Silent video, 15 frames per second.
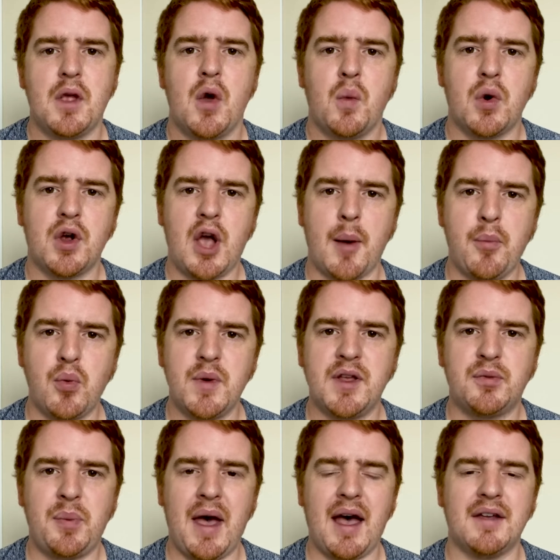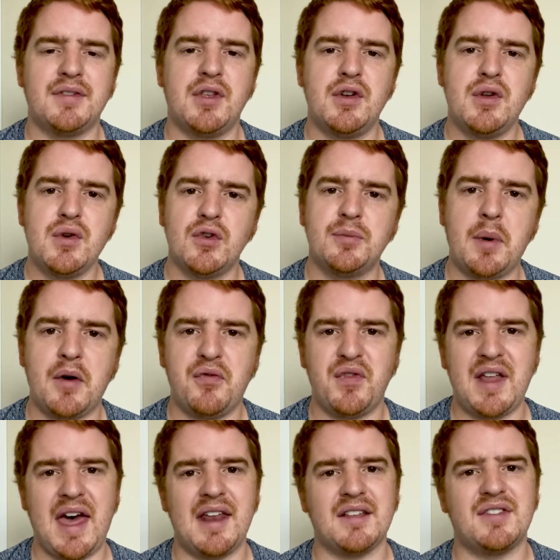We're a couple weeks past the news about
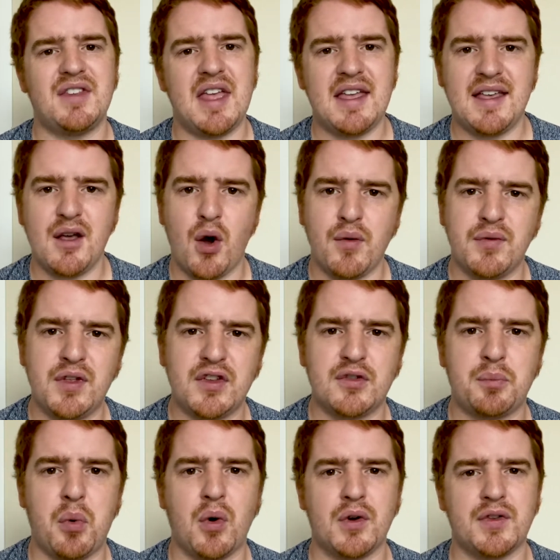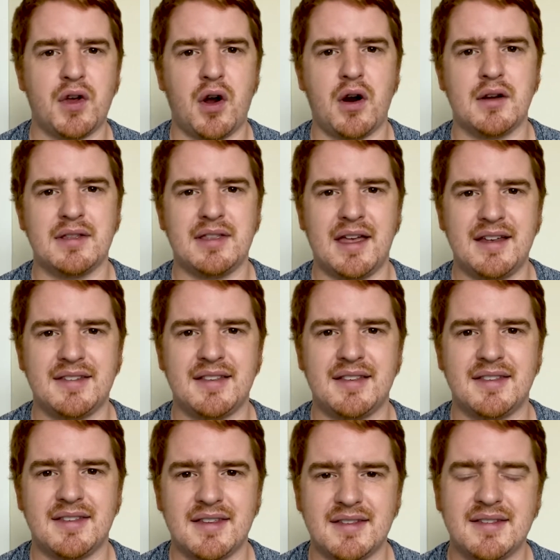Fanatics taking over these sports card
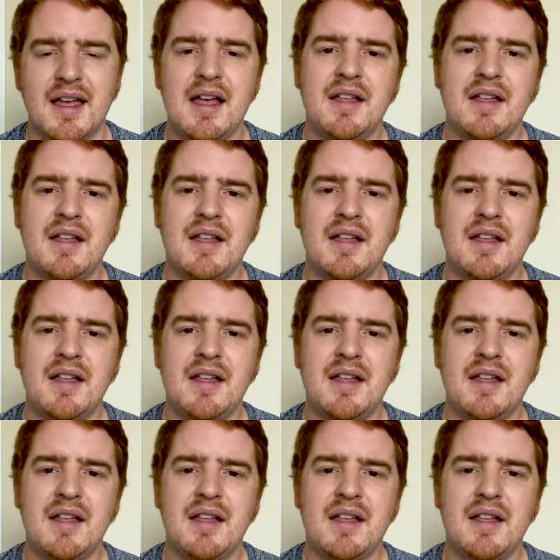licenses.